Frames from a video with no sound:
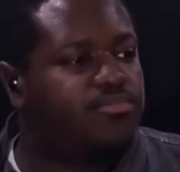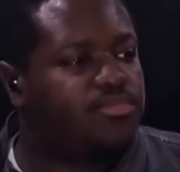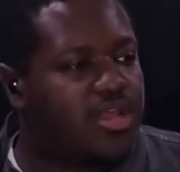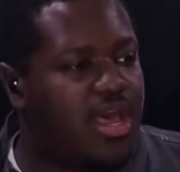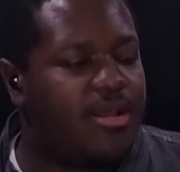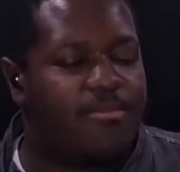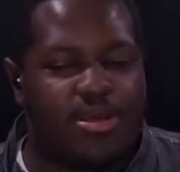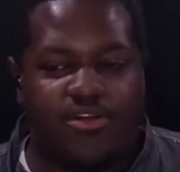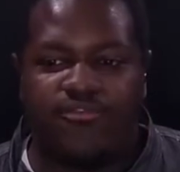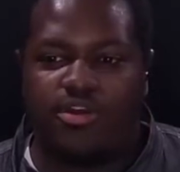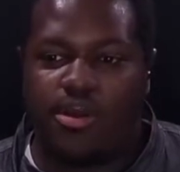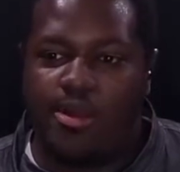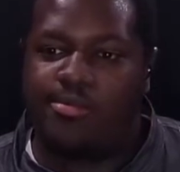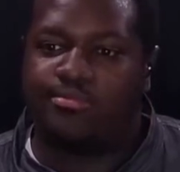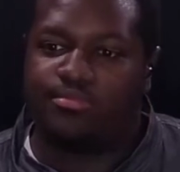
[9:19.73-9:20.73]
Got a bit of
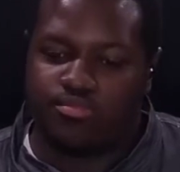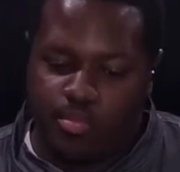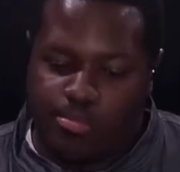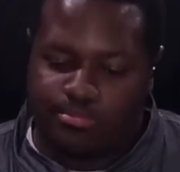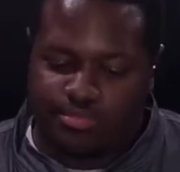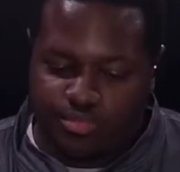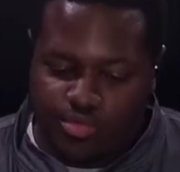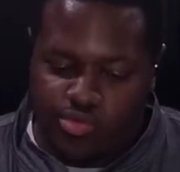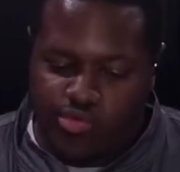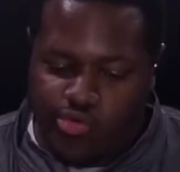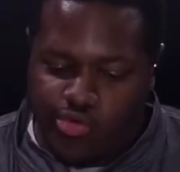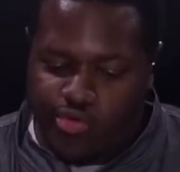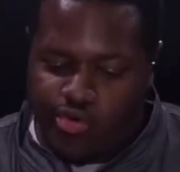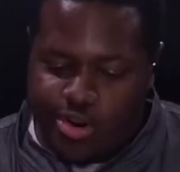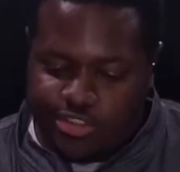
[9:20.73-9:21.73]
a
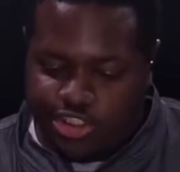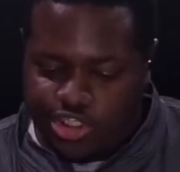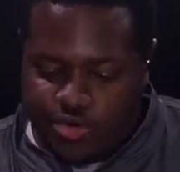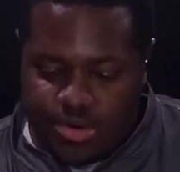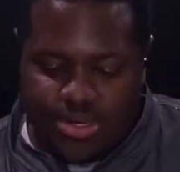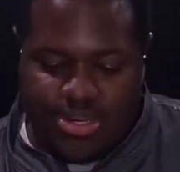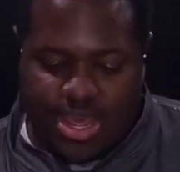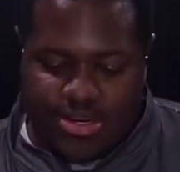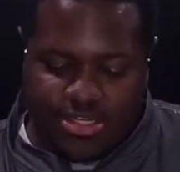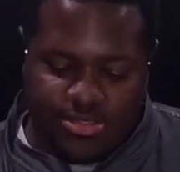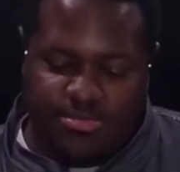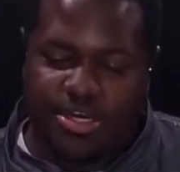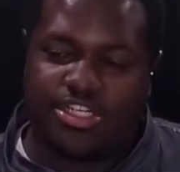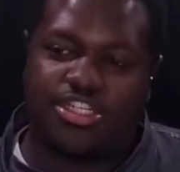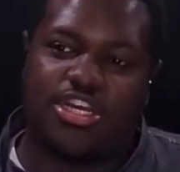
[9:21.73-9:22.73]
crunch to it, not as
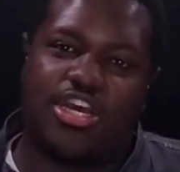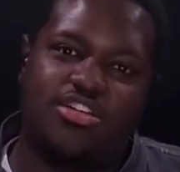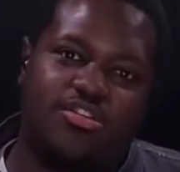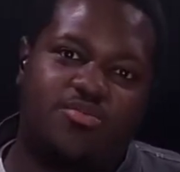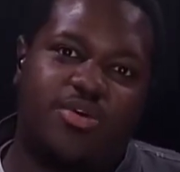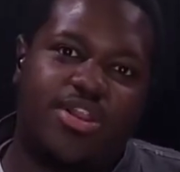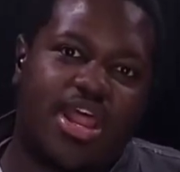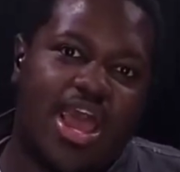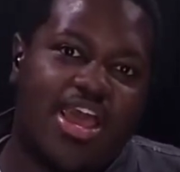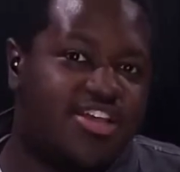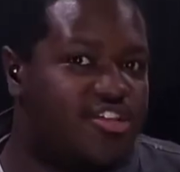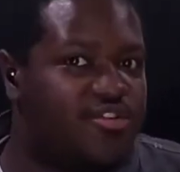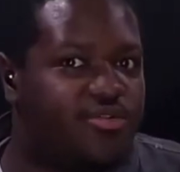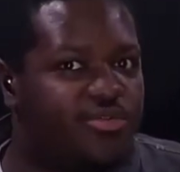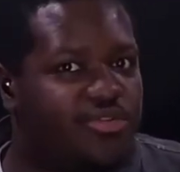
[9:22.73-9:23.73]
much as when I
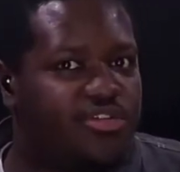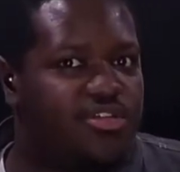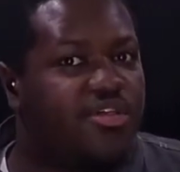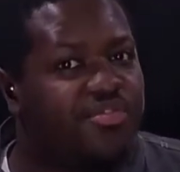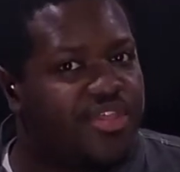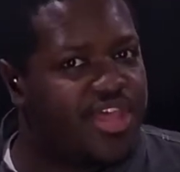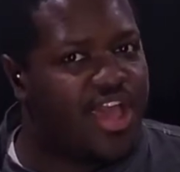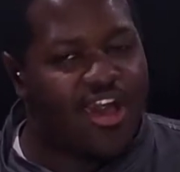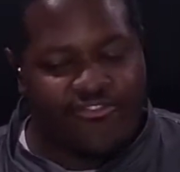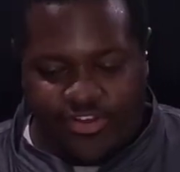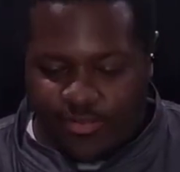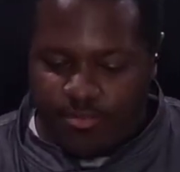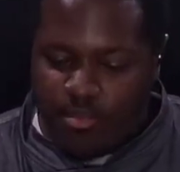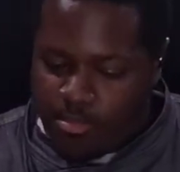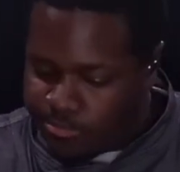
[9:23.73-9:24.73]
use the oven.